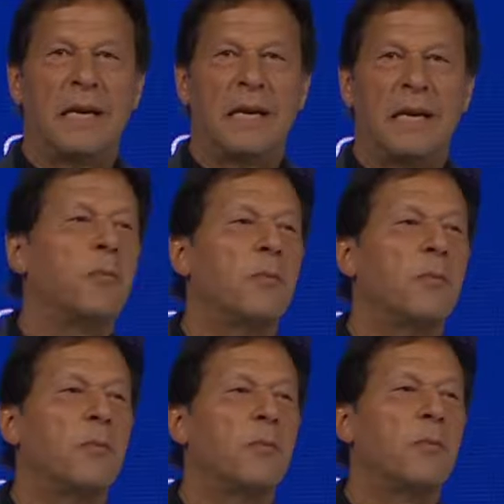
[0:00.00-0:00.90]

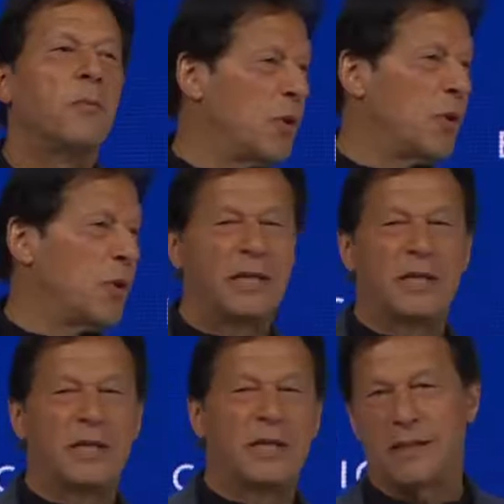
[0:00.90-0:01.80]
almost as old
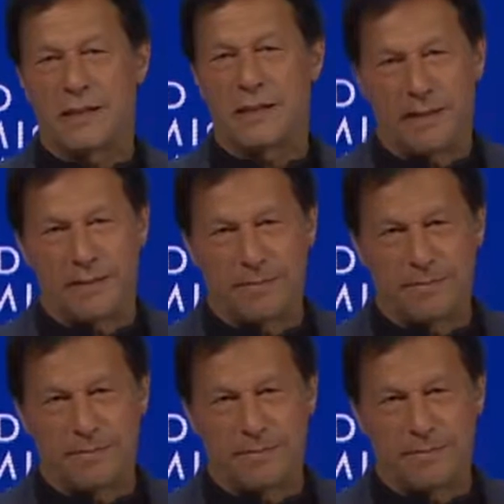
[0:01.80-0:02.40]
as Pakistan.